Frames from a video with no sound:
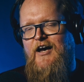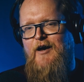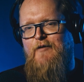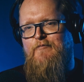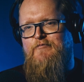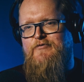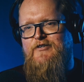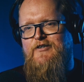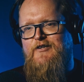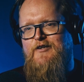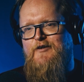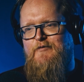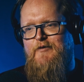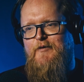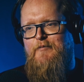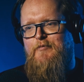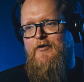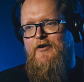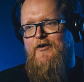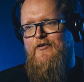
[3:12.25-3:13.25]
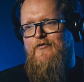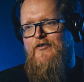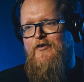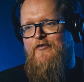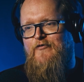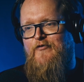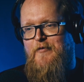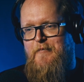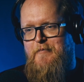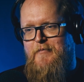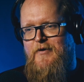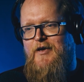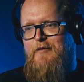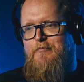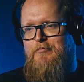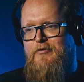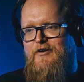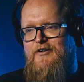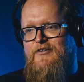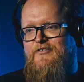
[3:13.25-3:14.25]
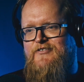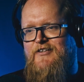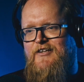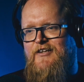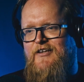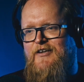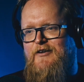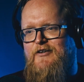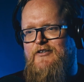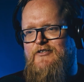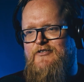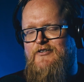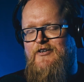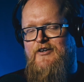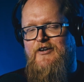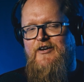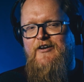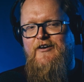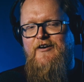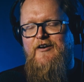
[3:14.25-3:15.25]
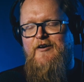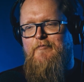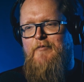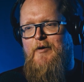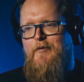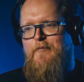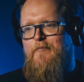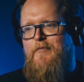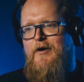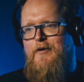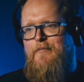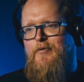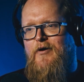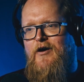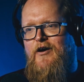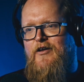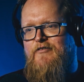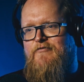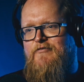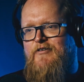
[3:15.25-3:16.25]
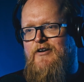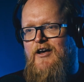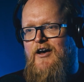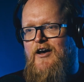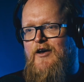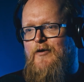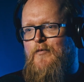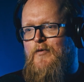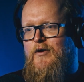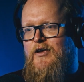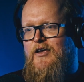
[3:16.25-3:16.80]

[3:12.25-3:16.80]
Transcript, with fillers: absolutely perfect for me personally because my partner and I